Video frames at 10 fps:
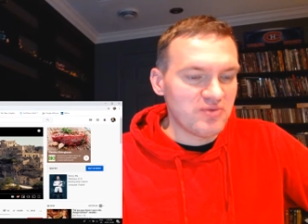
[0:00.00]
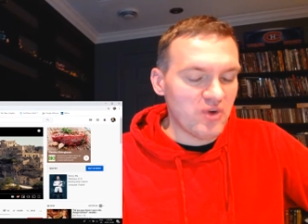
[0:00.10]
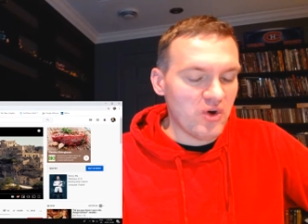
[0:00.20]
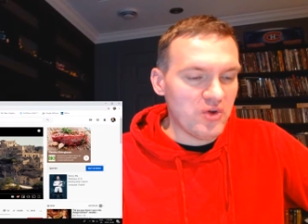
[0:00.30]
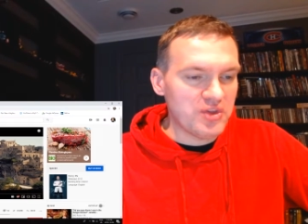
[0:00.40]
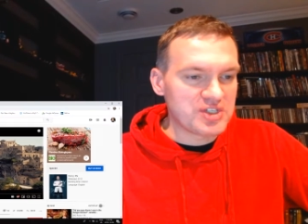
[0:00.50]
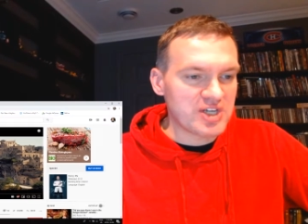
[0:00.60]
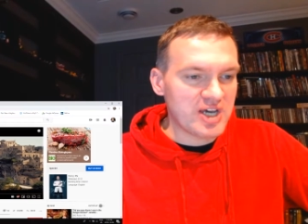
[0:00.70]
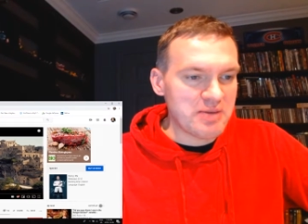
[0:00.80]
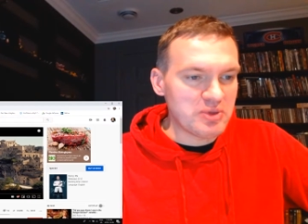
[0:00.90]
All the
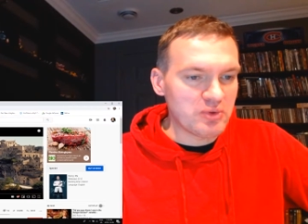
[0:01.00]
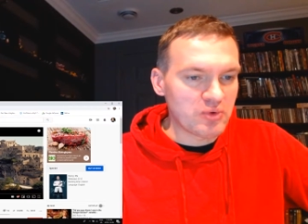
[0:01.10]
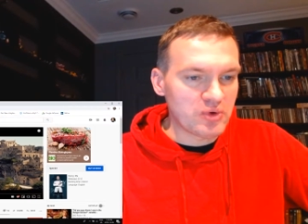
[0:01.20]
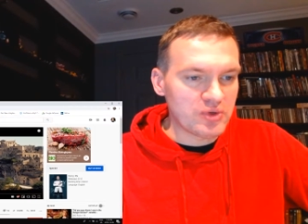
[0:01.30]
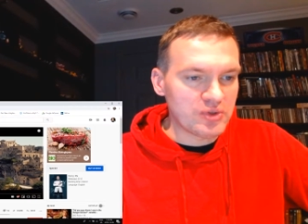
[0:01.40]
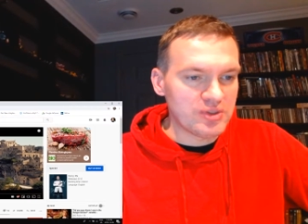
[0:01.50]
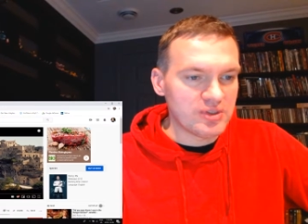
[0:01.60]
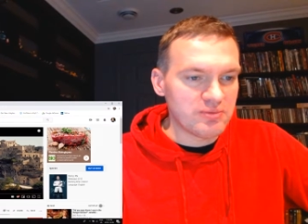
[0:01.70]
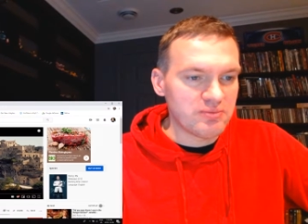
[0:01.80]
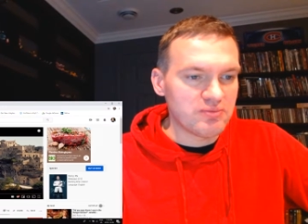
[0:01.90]
time in the world.
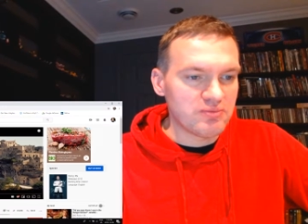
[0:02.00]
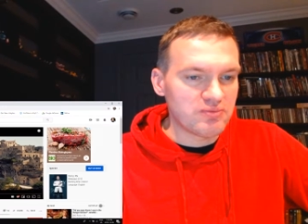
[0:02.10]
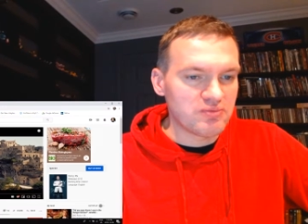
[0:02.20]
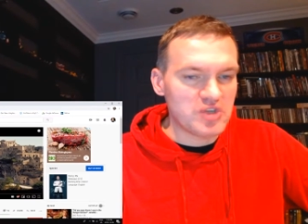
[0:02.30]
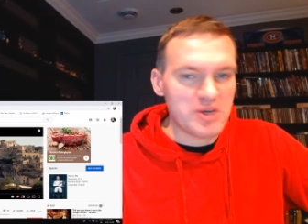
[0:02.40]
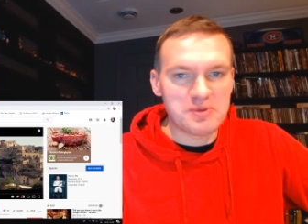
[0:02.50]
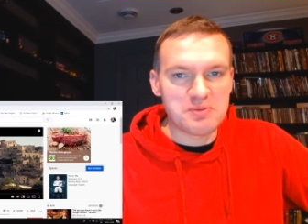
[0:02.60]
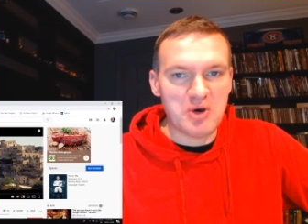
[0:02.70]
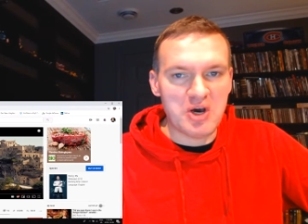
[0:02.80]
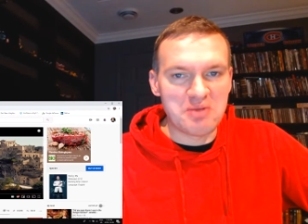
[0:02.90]
James
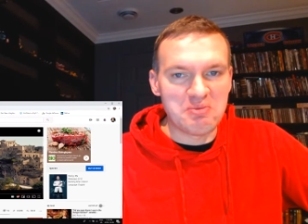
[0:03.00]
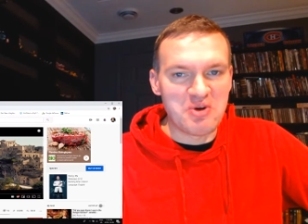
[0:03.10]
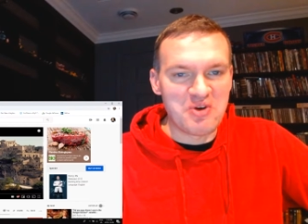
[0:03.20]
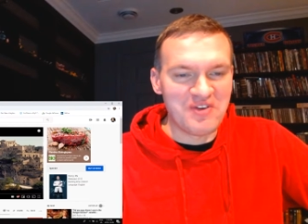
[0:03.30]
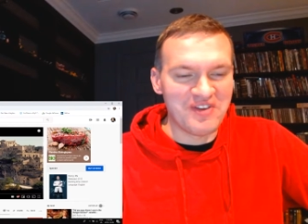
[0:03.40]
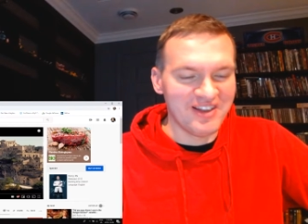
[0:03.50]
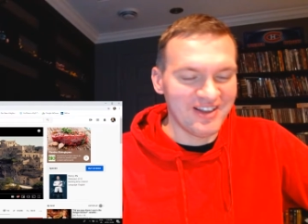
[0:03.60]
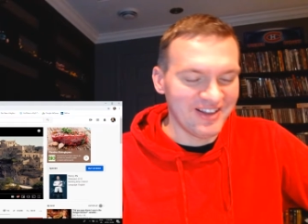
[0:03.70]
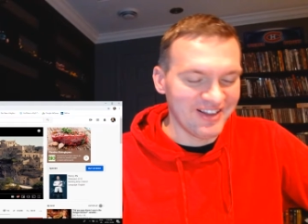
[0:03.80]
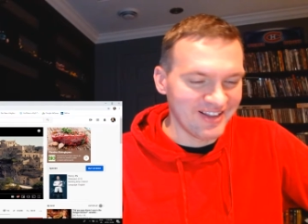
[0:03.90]
Bond movie.
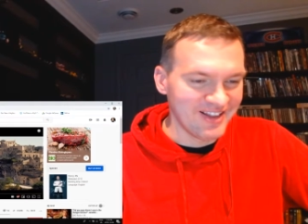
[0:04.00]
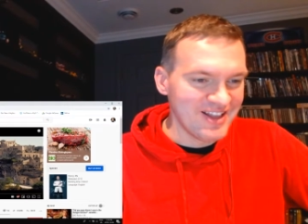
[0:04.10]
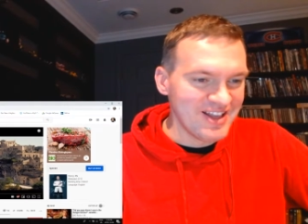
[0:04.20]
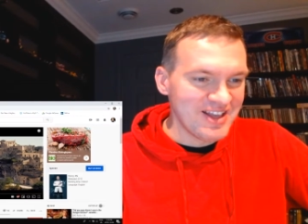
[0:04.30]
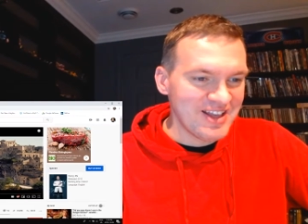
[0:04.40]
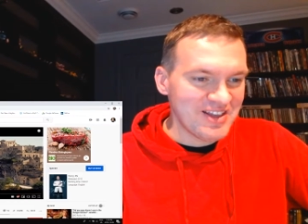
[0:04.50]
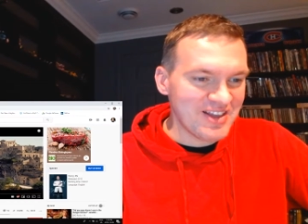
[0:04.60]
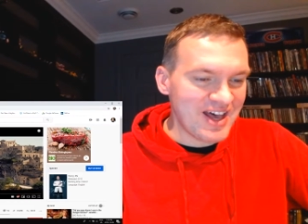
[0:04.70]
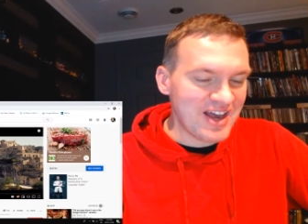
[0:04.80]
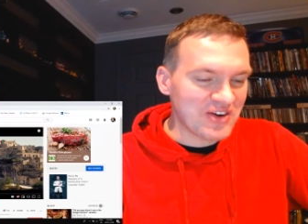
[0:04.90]

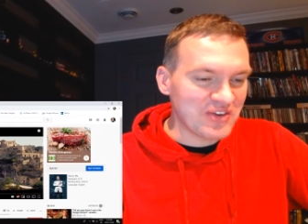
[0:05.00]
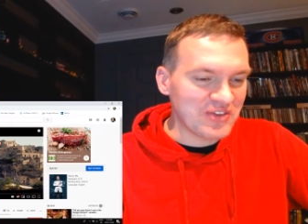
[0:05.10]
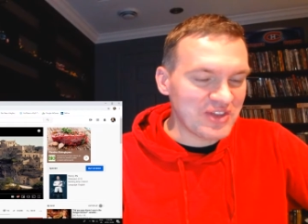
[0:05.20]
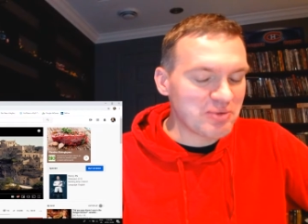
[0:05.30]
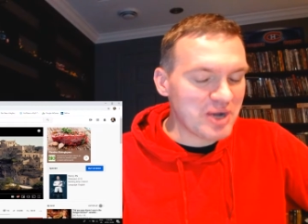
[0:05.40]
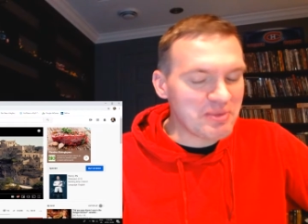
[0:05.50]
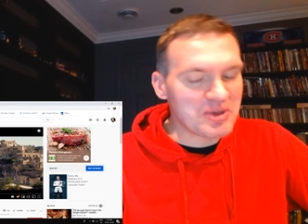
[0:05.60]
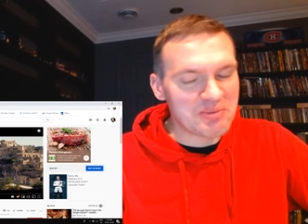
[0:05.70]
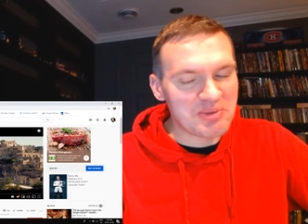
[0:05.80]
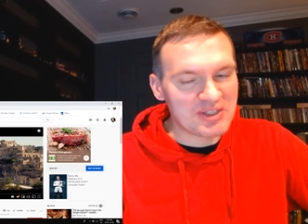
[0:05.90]
I don't know. They probably could
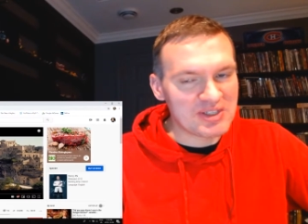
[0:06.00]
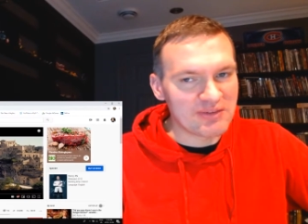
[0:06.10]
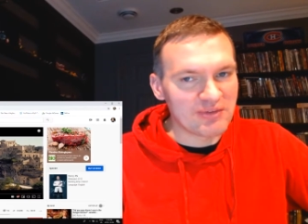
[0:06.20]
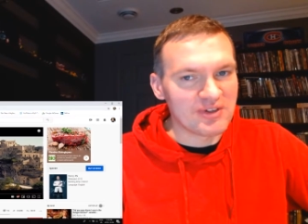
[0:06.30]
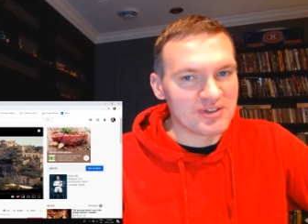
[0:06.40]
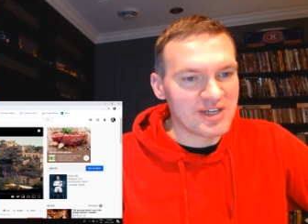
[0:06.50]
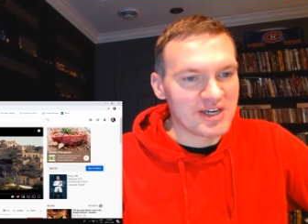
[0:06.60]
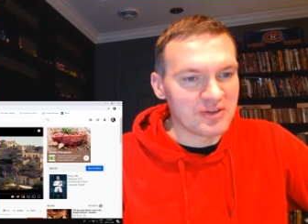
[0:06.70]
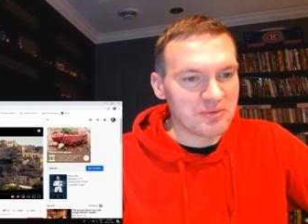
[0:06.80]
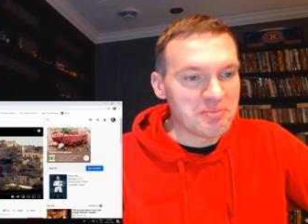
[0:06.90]
have picked a different
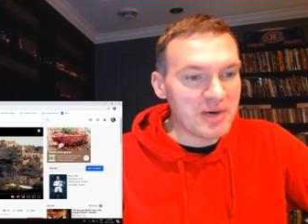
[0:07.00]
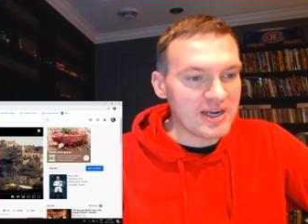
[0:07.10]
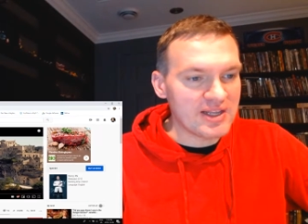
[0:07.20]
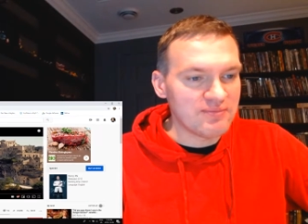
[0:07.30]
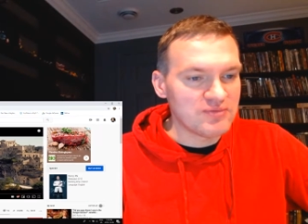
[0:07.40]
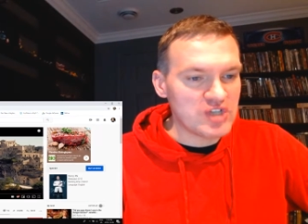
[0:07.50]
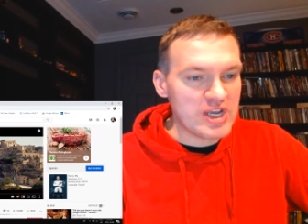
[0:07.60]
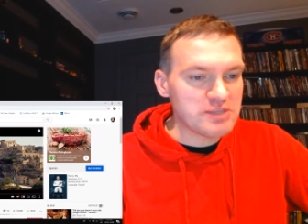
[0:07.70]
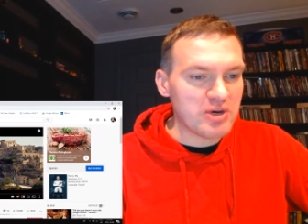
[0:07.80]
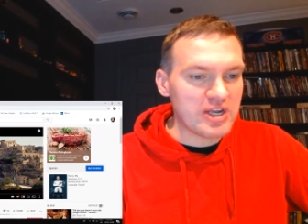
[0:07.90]
title. But
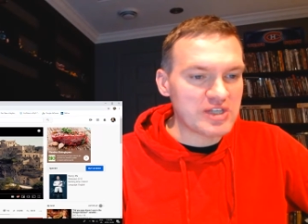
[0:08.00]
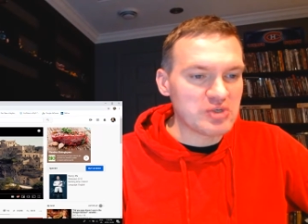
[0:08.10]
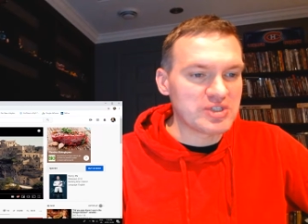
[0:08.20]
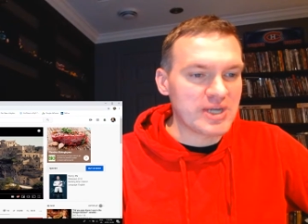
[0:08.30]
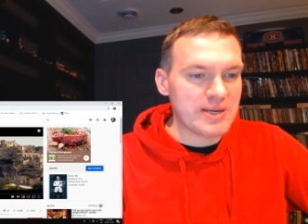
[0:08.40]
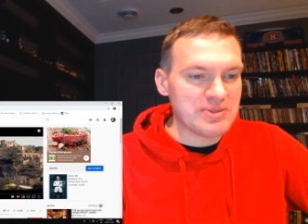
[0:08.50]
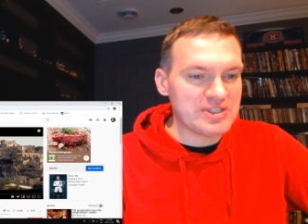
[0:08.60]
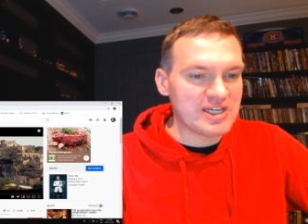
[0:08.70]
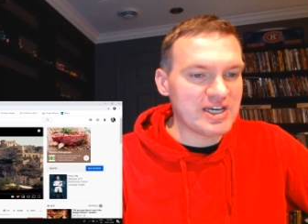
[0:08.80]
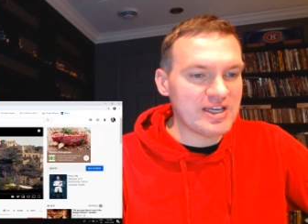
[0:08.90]
James Bond has no time to
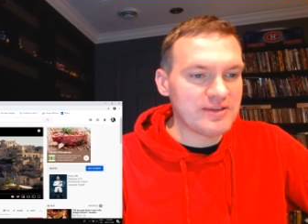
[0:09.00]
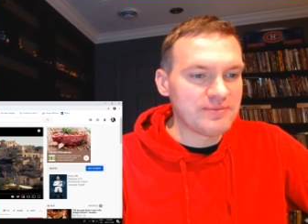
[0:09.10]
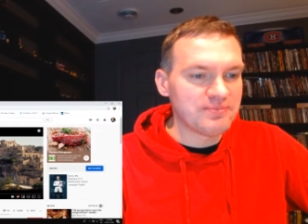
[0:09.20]
die.